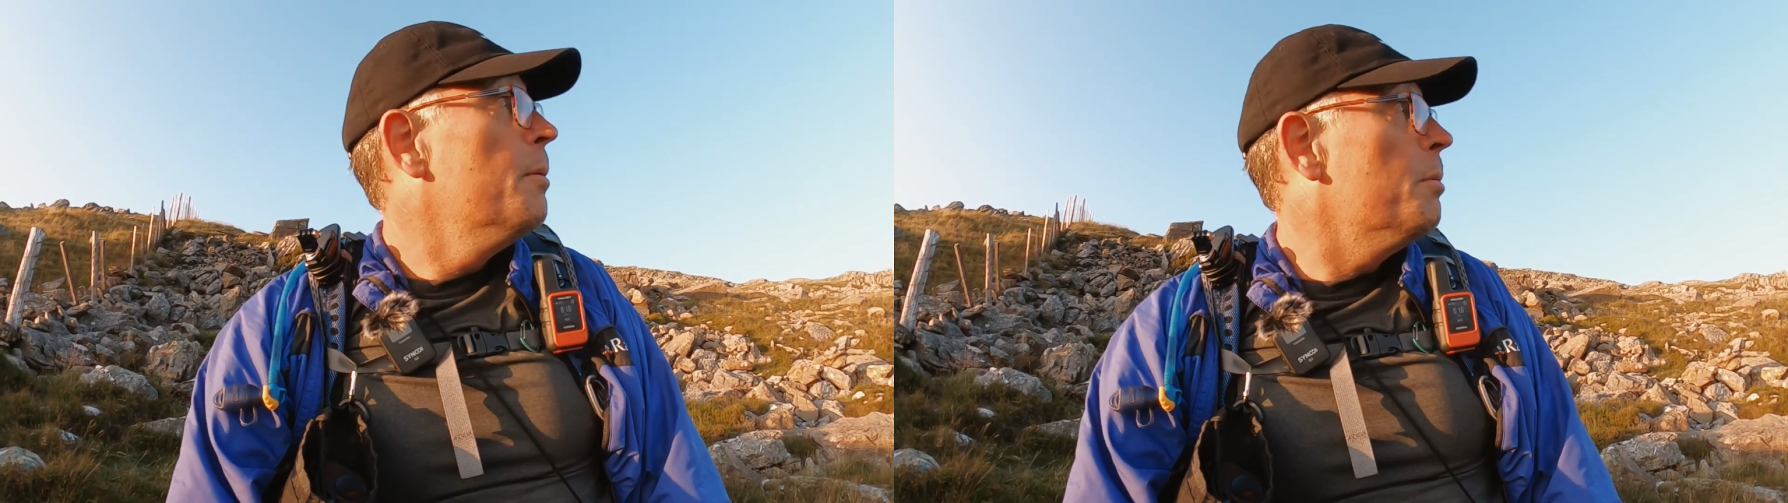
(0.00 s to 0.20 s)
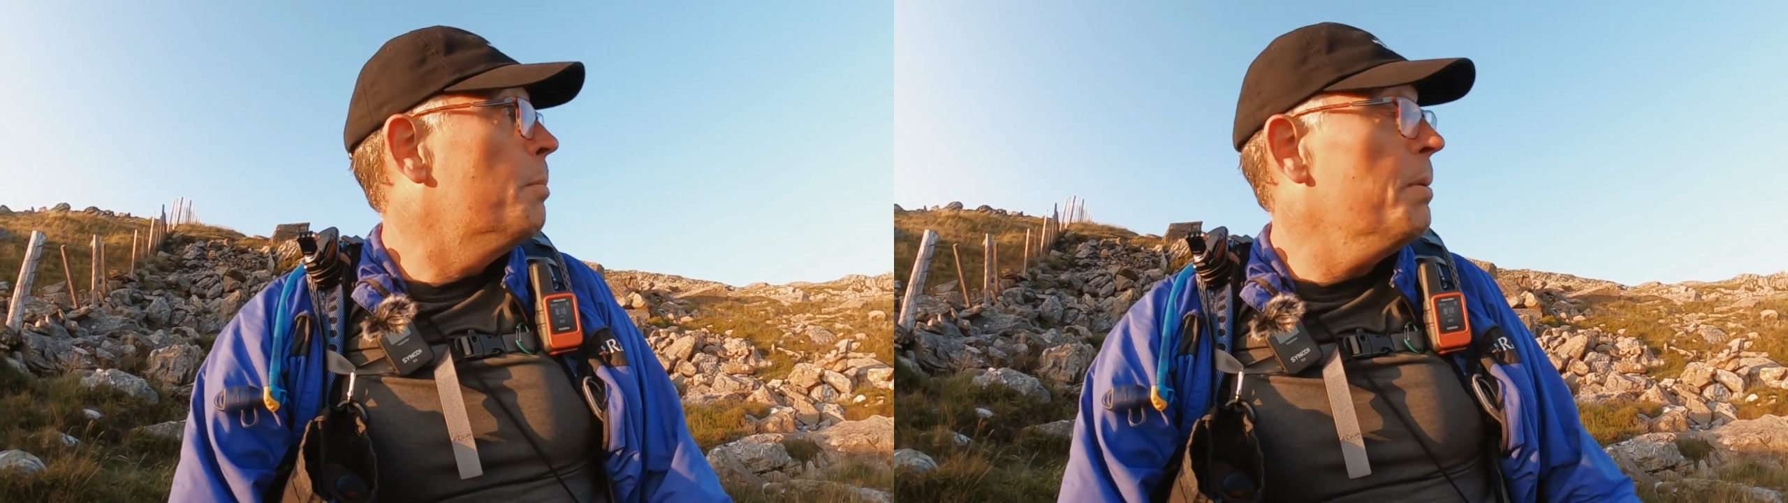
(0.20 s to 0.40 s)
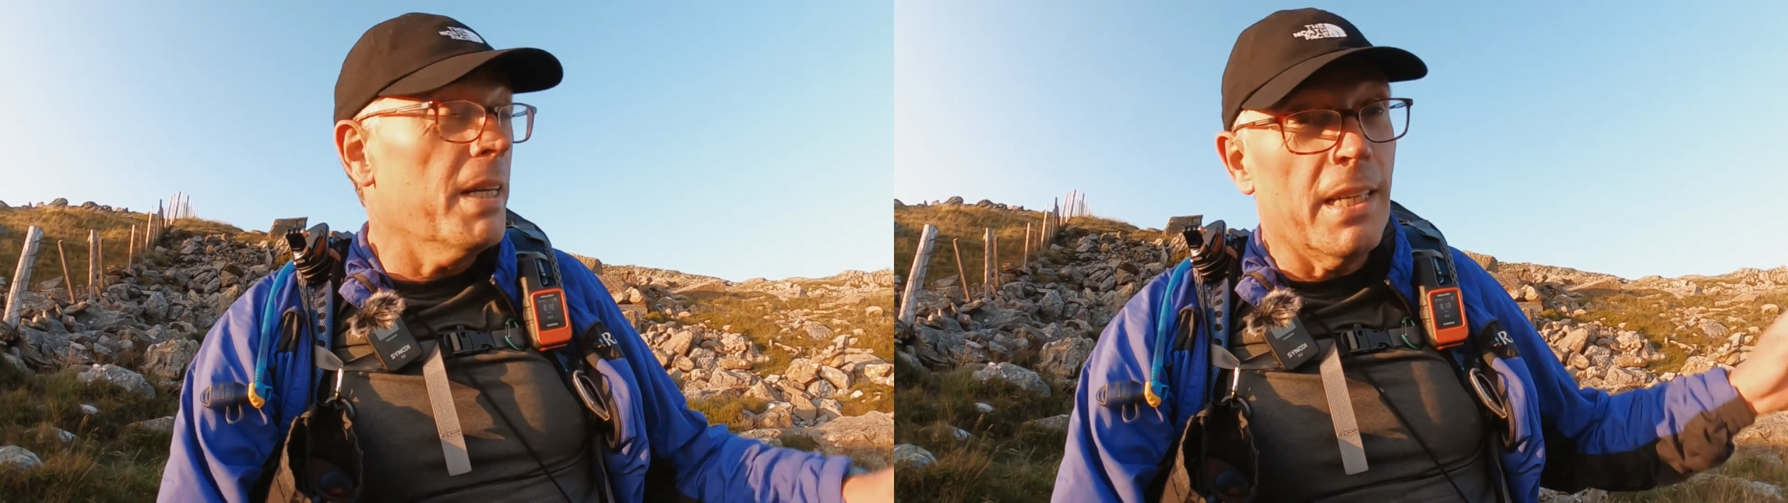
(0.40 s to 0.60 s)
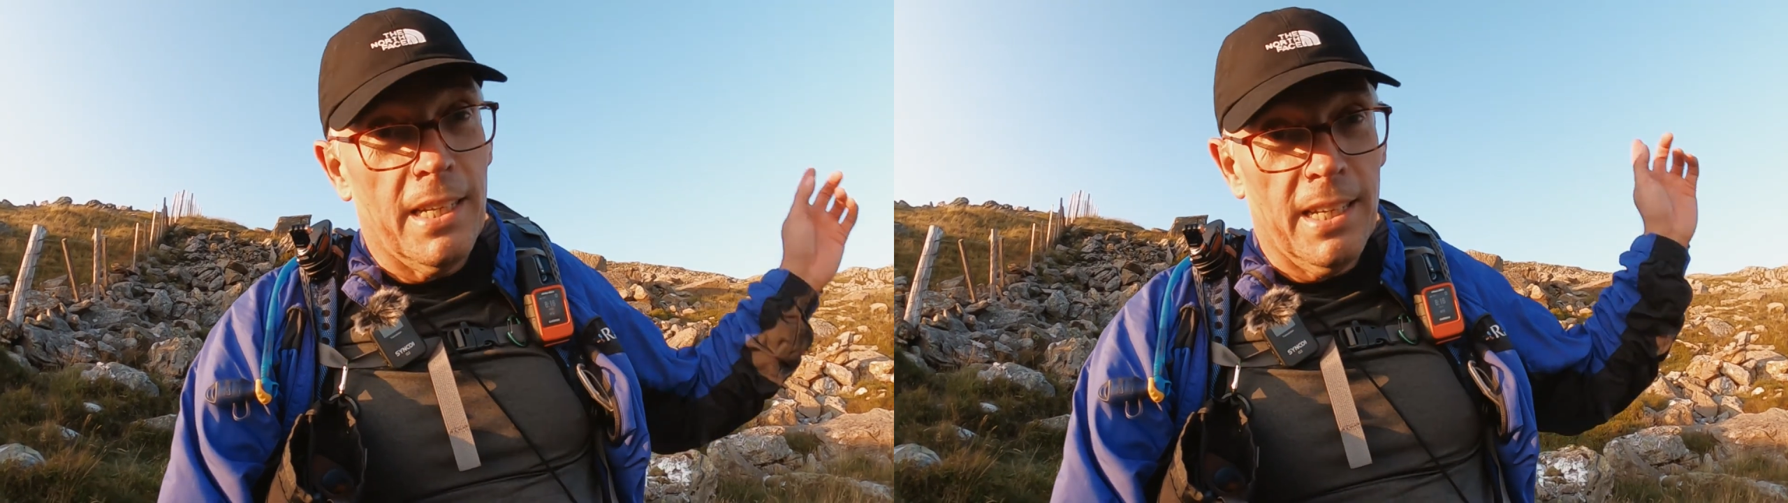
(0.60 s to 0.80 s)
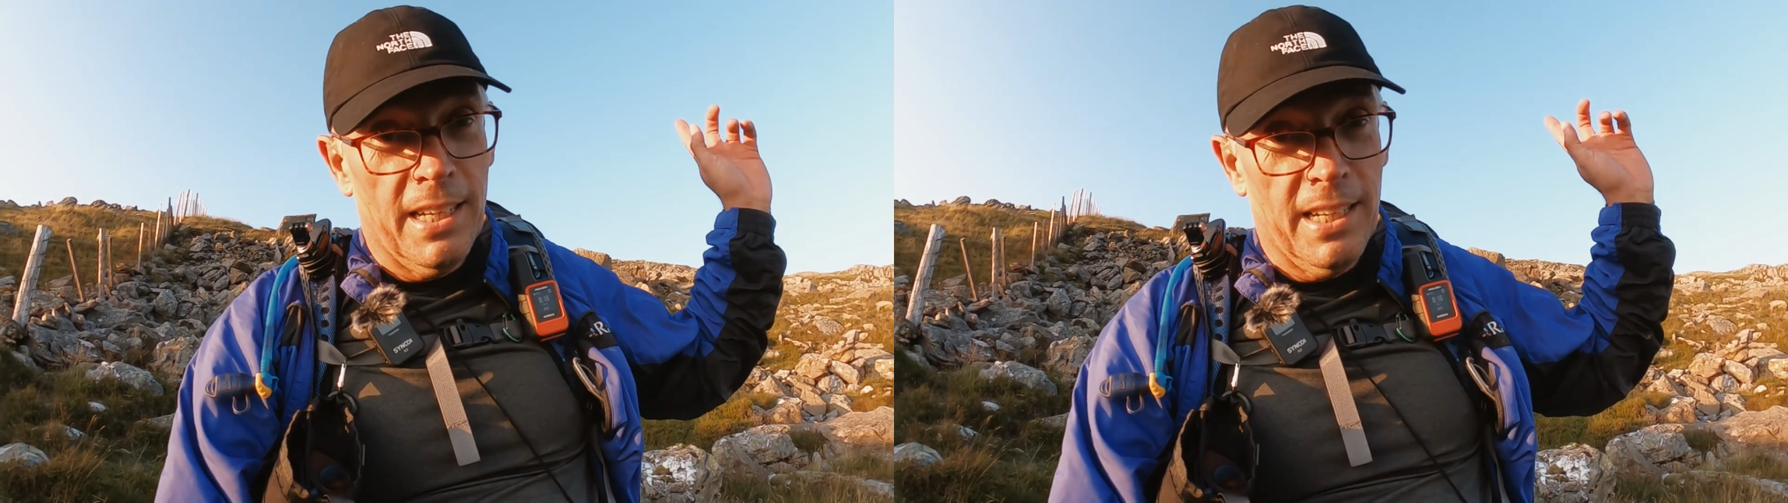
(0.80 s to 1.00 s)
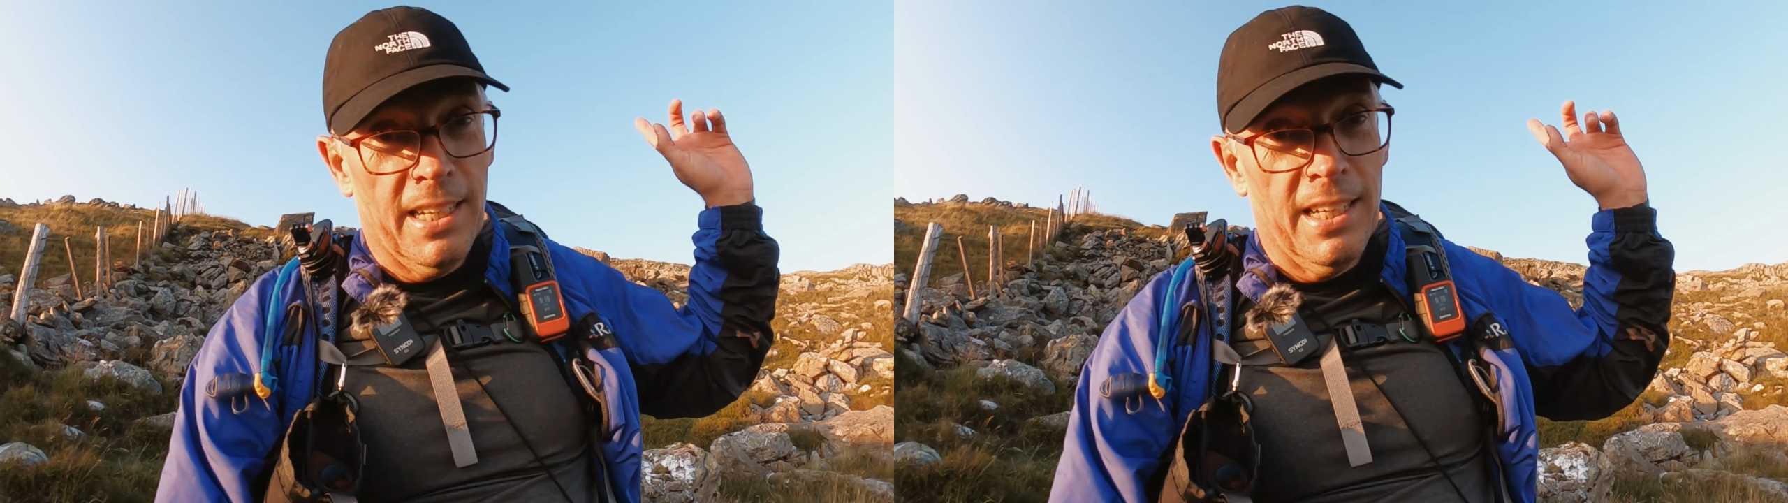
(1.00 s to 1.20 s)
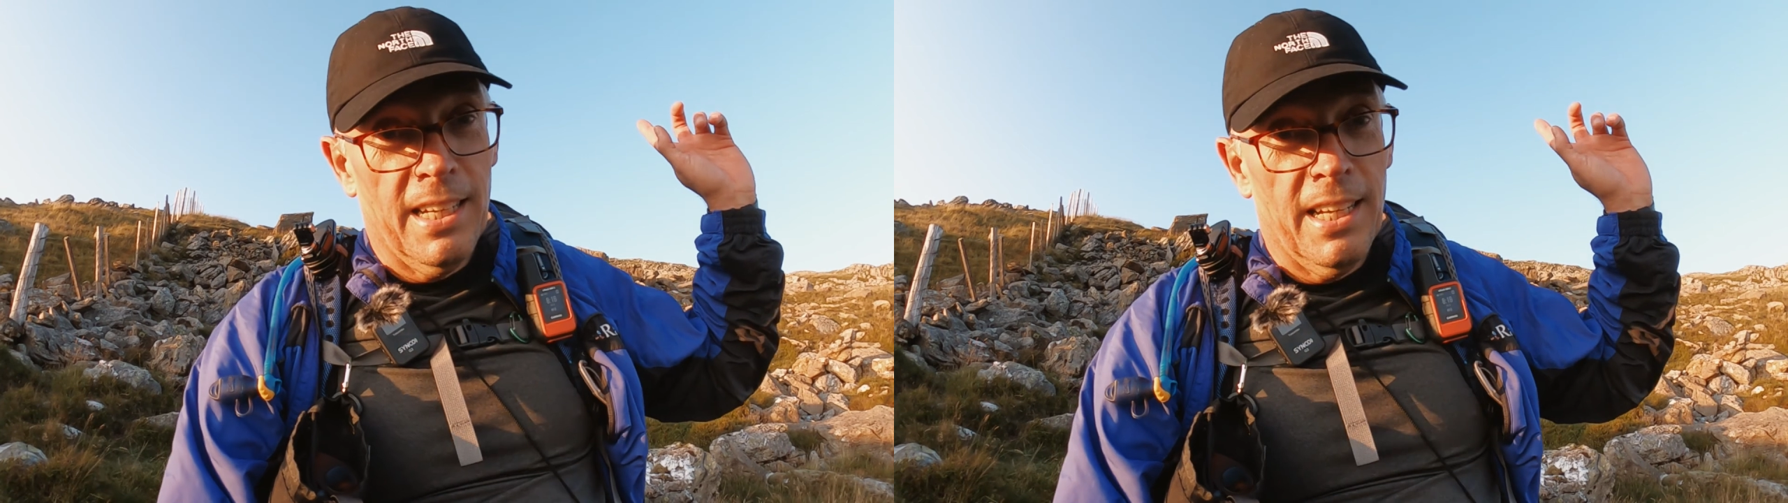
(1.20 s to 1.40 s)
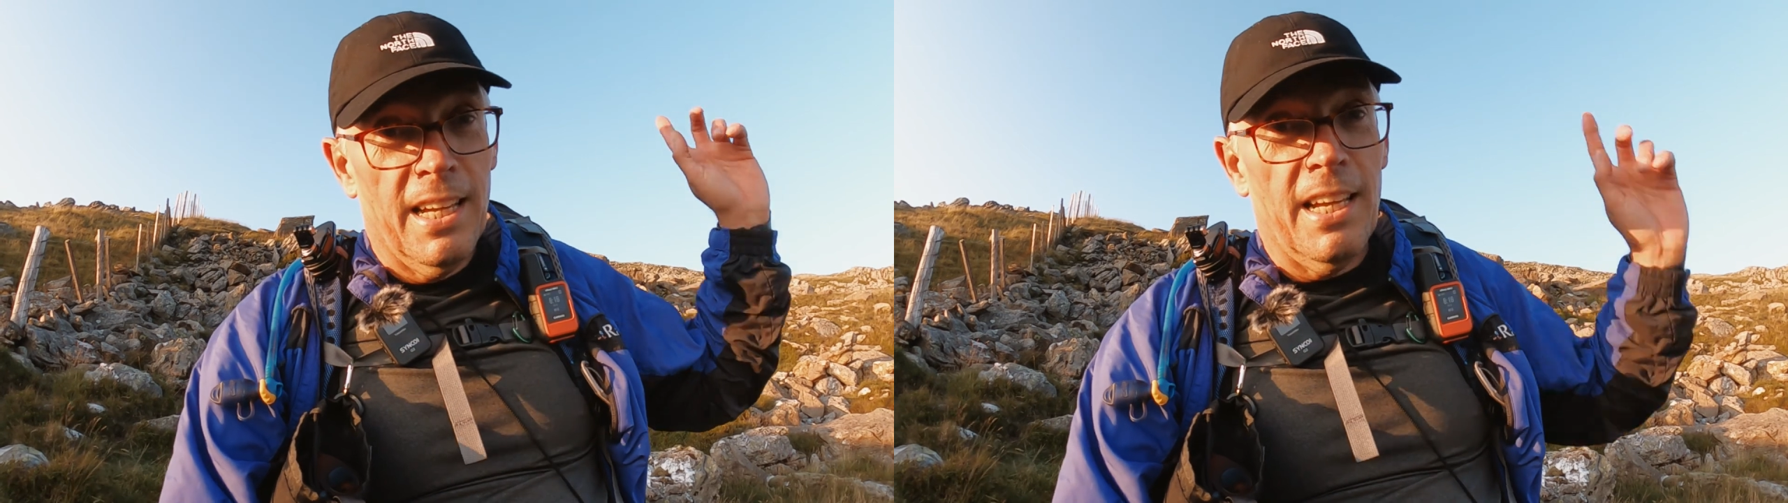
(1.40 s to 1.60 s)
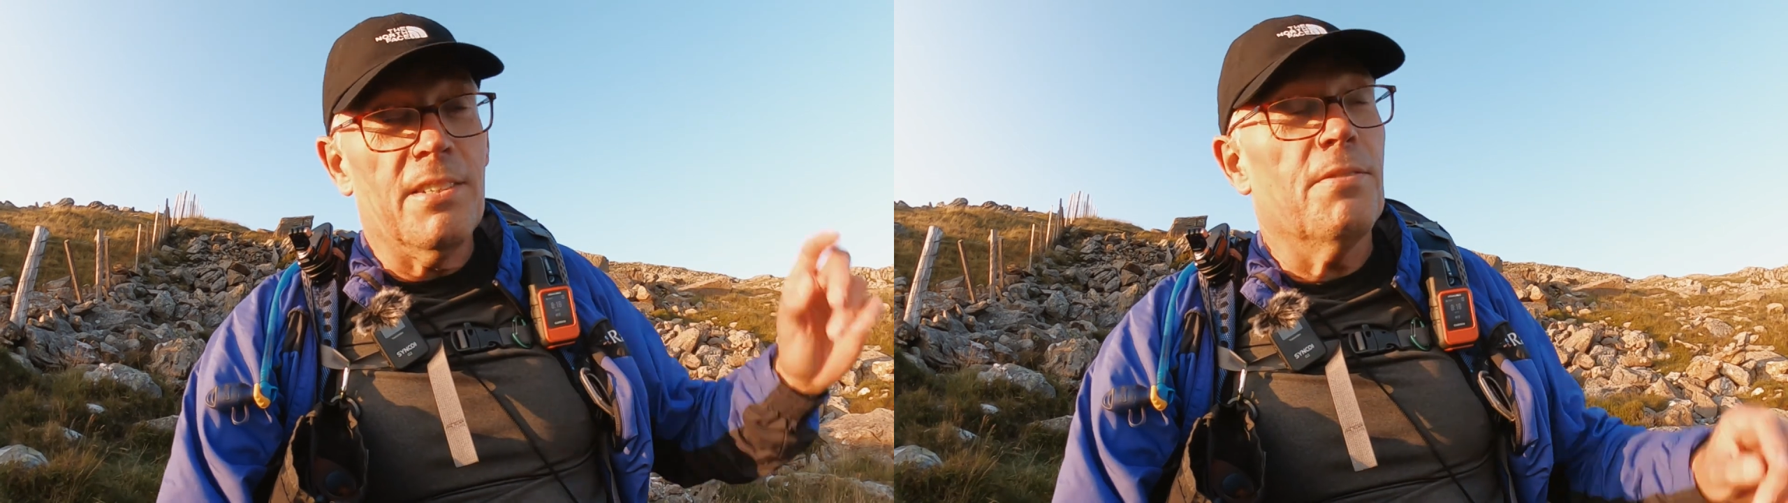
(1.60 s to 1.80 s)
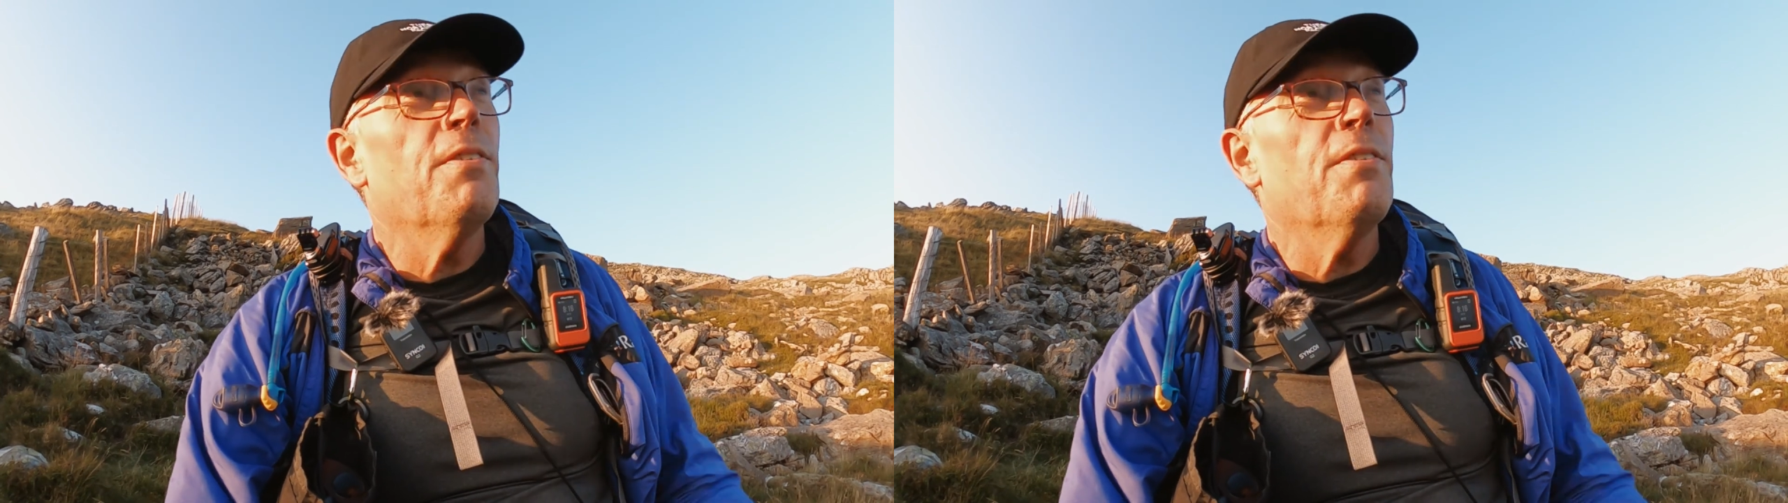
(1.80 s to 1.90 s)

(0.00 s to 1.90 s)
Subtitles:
The peak isn't